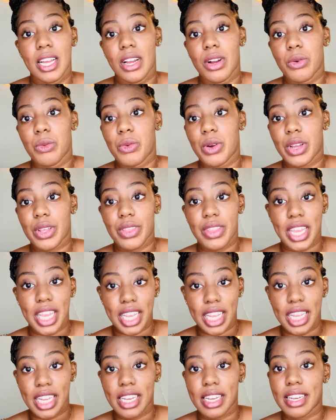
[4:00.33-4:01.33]
where they
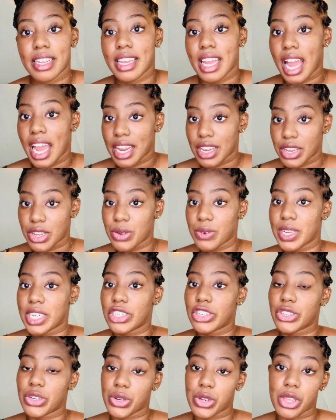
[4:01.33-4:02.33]
can guide you and
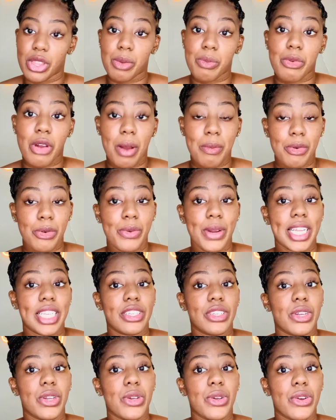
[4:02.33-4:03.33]
show you the proper way
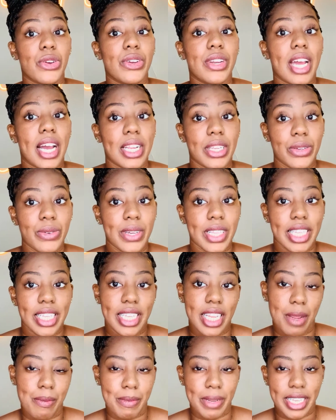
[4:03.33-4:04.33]
so you're not doing the
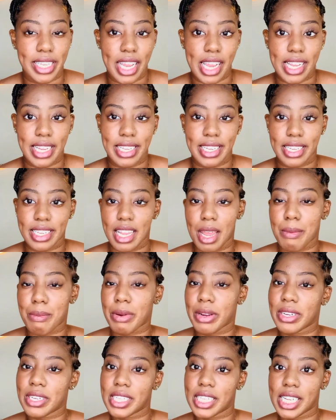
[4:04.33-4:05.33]
same mistakes. Because that
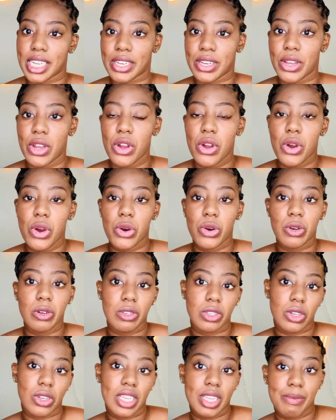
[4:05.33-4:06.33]
person
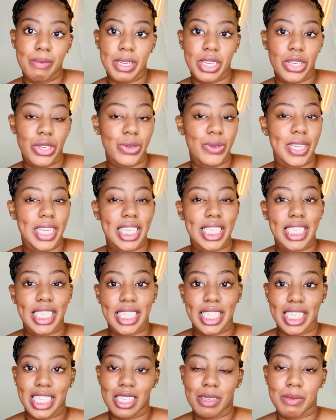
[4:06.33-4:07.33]
who's only been doing it
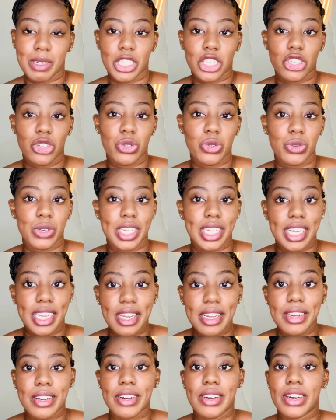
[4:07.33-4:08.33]
6 months to a
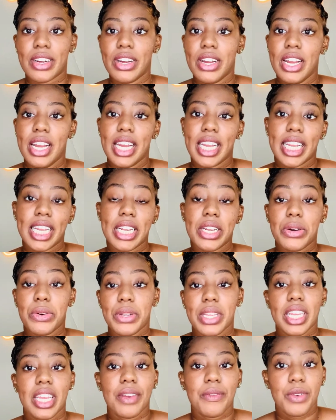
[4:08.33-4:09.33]
year can
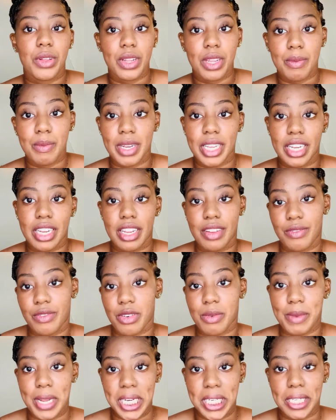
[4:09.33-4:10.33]
only give you limited
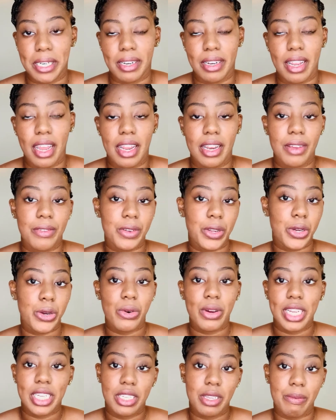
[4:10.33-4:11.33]
information. And if you're
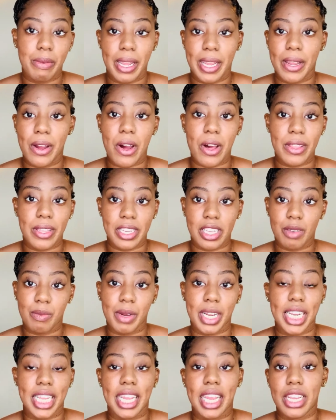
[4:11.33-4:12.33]
going to pay all this
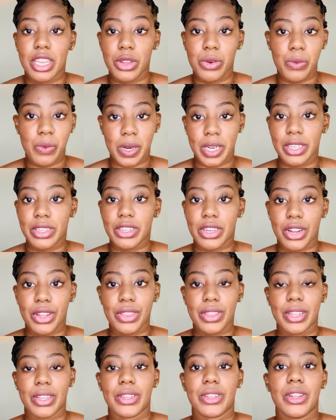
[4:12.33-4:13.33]
money and you want to start
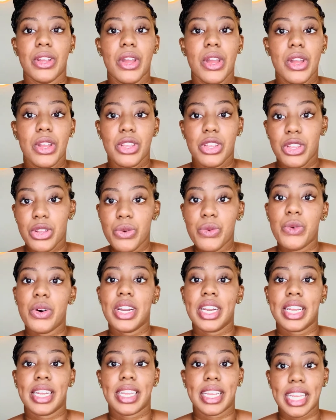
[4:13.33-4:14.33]
this, you
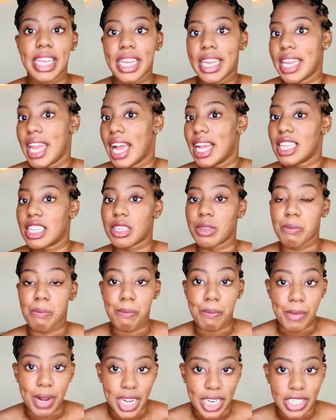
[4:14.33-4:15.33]
want to get as
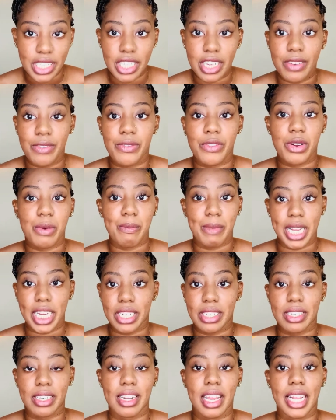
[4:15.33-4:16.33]
much
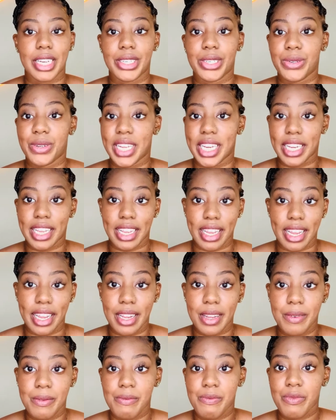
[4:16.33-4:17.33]
information as you can get
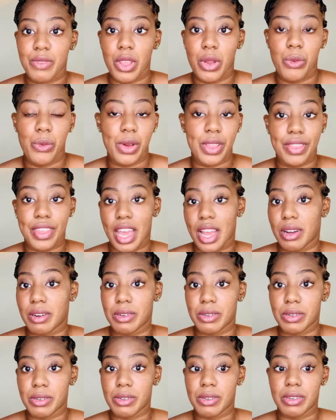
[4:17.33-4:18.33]

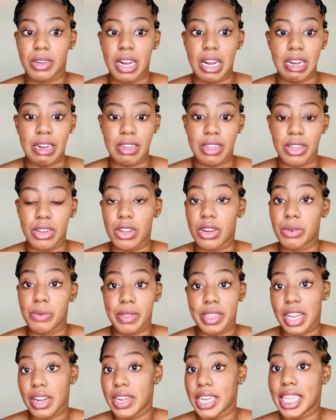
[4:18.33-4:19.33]
without
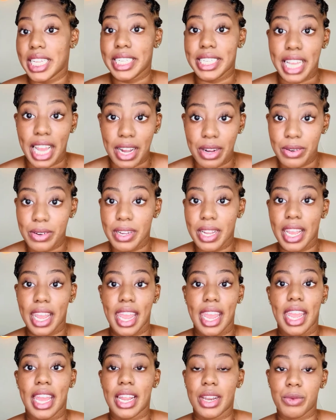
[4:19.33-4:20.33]
any doubt,
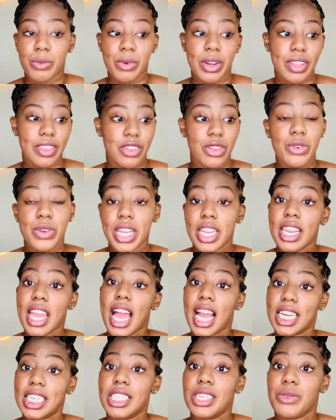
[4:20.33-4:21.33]
and where you can
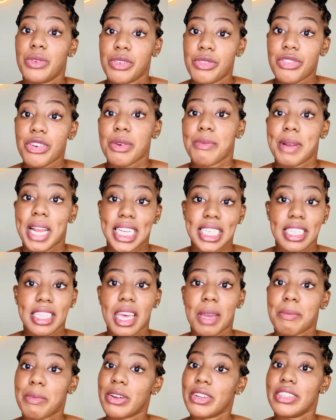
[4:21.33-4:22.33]
actually refer back to
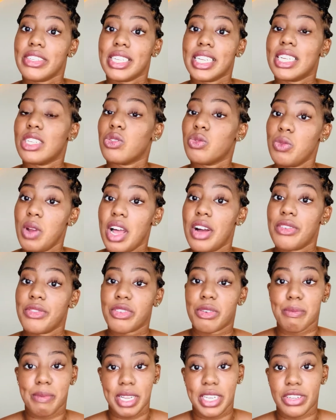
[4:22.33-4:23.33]
that person as well
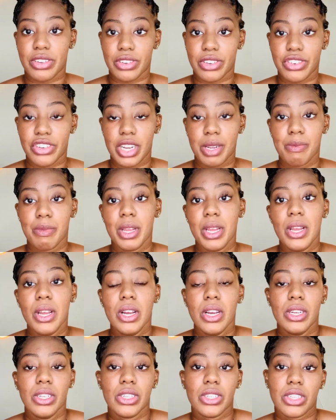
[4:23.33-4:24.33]
for mentorship.
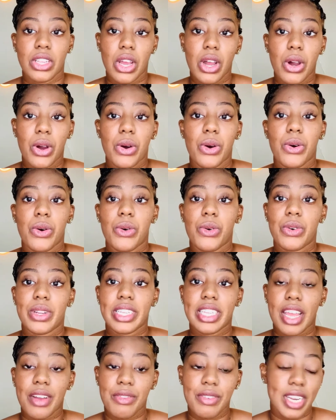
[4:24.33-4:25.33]
So
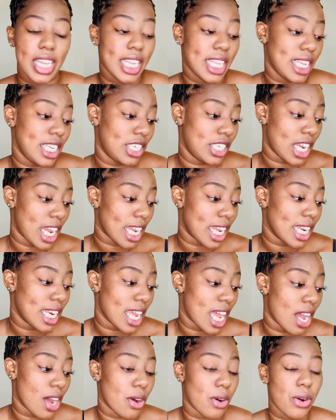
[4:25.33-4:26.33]
definitely checking
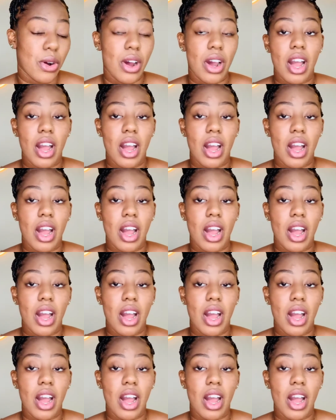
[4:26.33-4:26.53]
out